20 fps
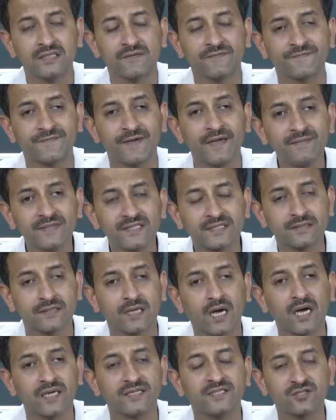famous
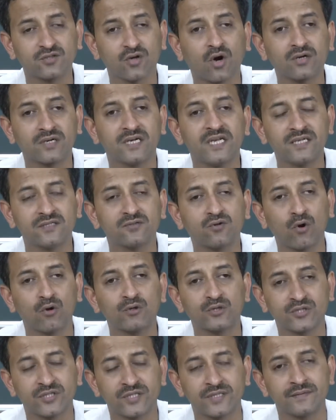Aristotelian
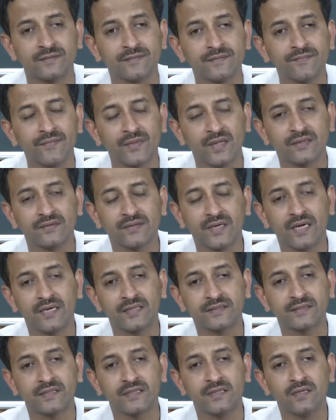question that